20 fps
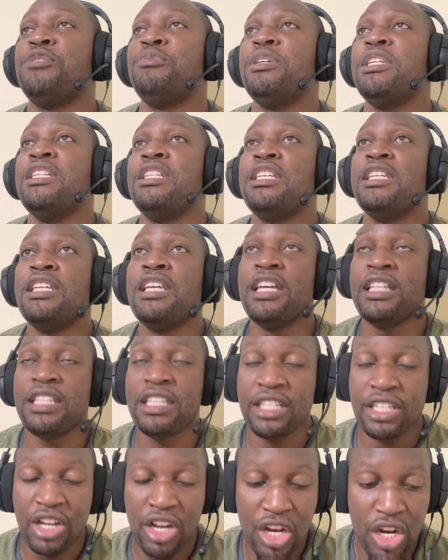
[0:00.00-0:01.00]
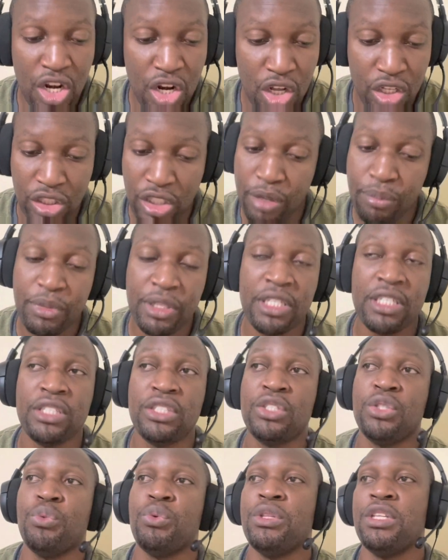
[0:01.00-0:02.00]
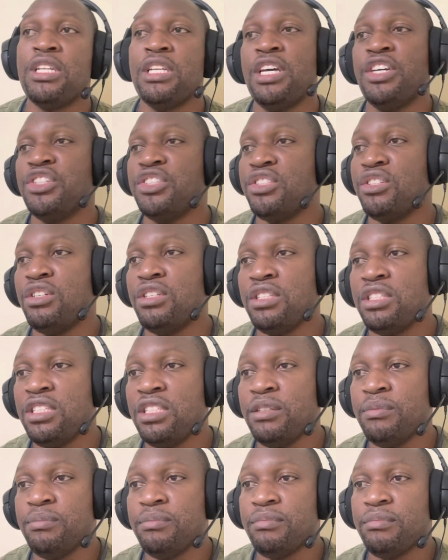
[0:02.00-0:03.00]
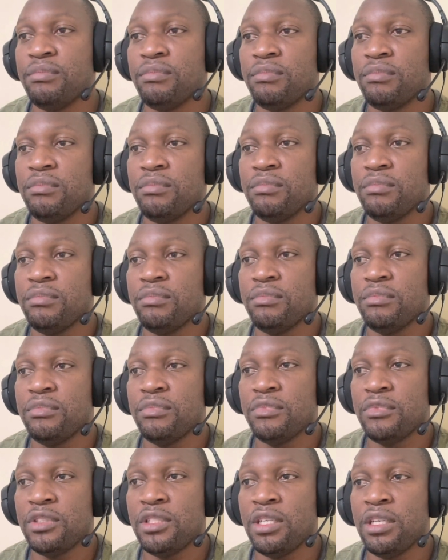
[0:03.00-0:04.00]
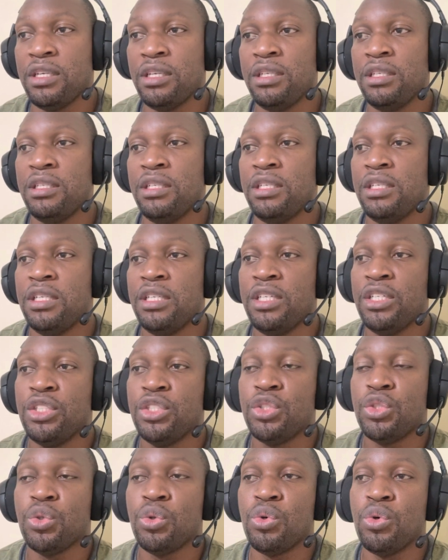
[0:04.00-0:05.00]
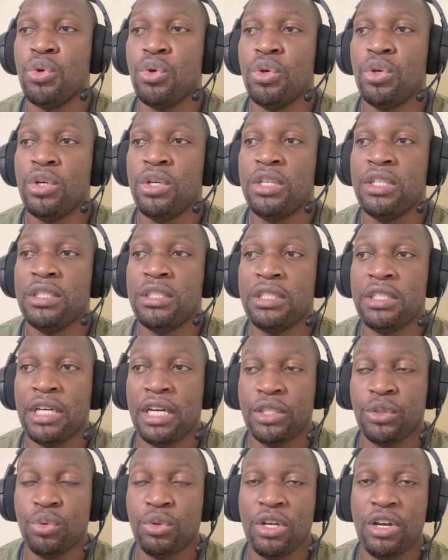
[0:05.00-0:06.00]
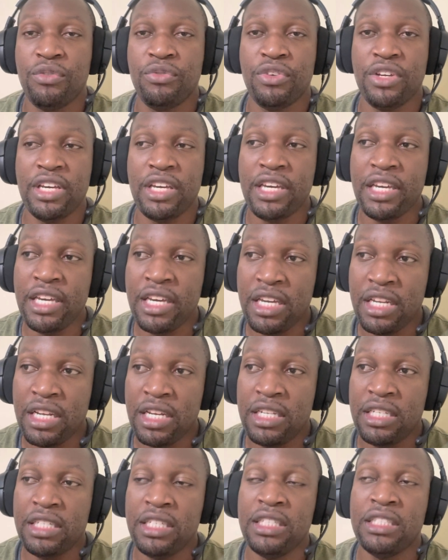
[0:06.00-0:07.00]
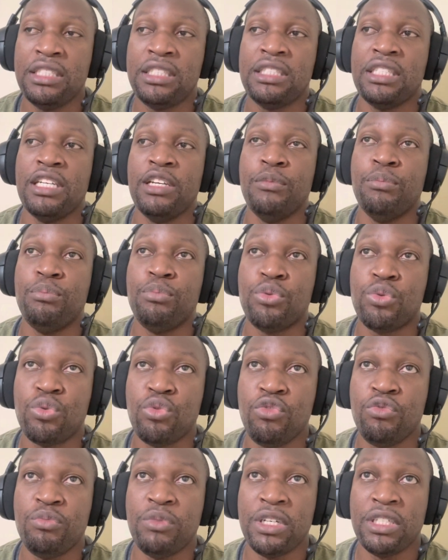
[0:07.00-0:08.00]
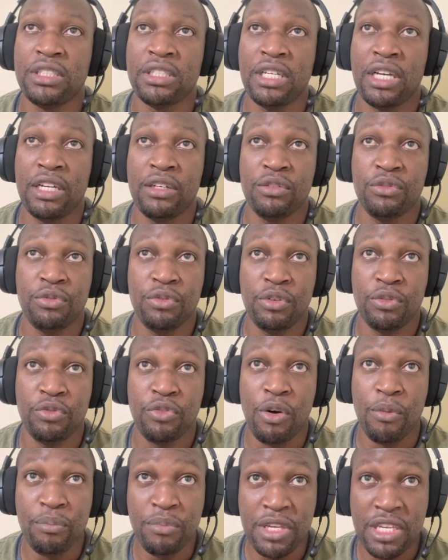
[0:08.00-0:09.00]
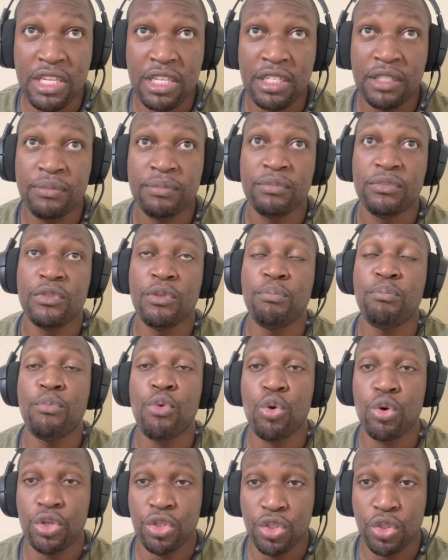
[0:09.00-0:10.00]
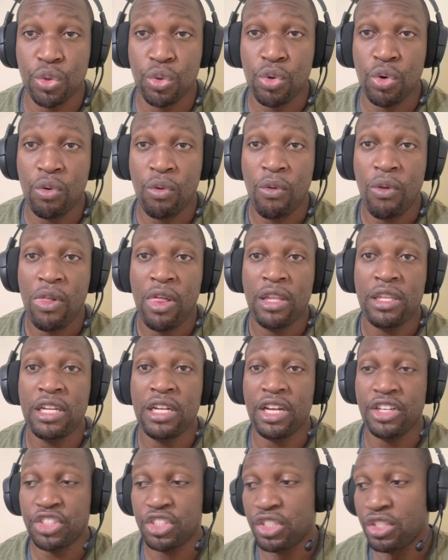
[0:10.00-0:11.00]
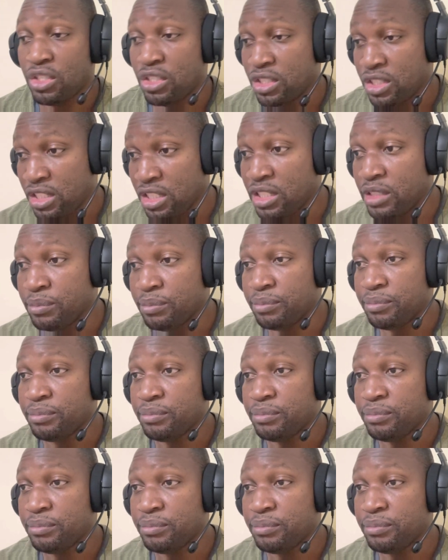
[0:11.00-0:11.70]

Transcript: been getting a lot of minutes with the national team. Yeah? So that would have aided his improvement. And for me, more so the national team.